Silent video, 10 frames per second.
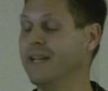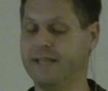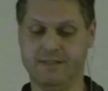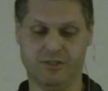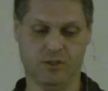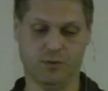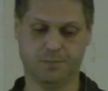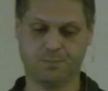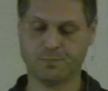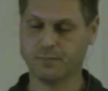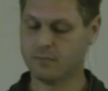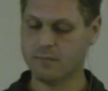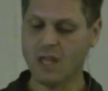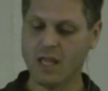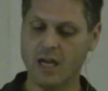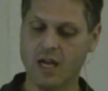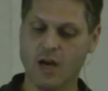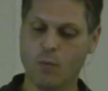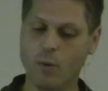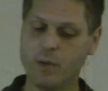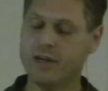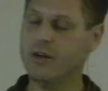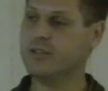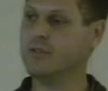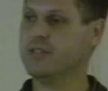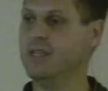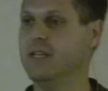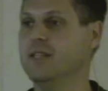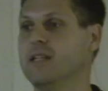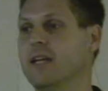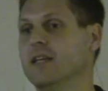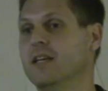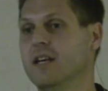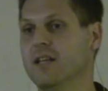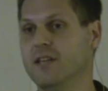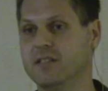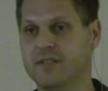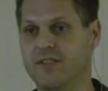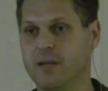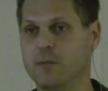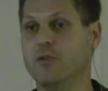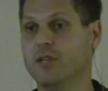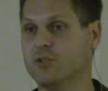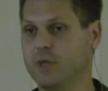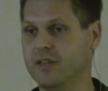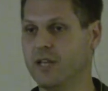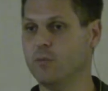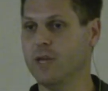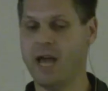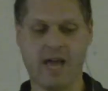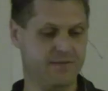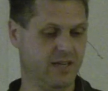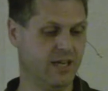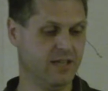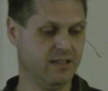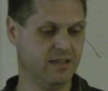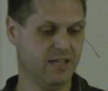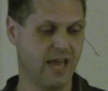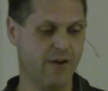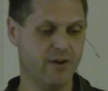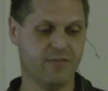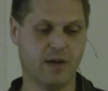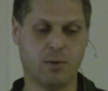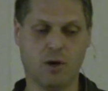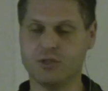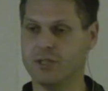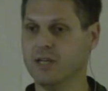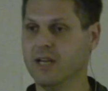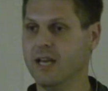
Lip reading: a dead zone. What we can also see is that this development, this trend that we have in the area of hypoxia,